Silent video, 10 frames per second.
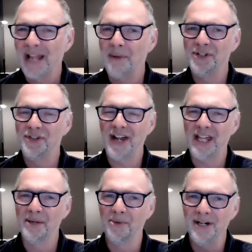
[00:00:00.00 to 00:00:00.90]
And we'd say in
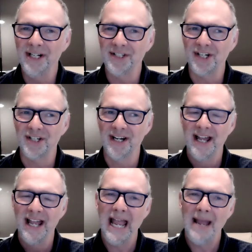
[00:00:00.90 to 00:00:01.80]
the morning session,
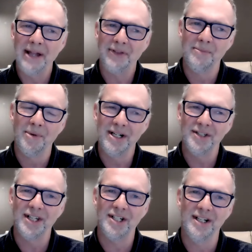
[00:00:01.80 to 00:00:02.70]
how about the morning
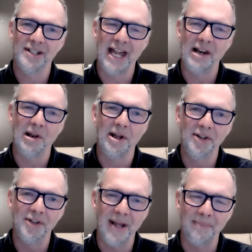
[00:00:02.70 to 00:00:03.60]
session is they learn
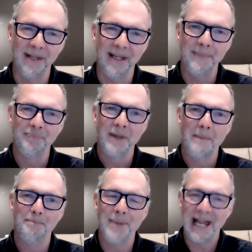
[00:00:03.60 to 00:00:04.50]
something,
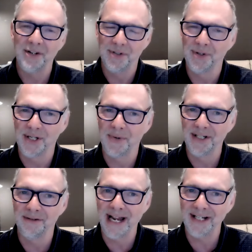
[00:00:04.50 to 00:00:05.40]
but it's also
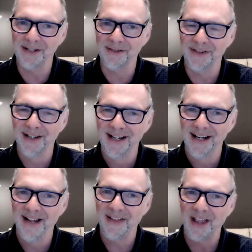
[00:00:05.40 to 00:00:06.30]
interactive?
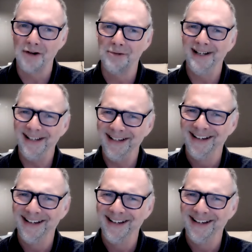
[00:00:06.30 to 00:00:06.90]
And they go, really?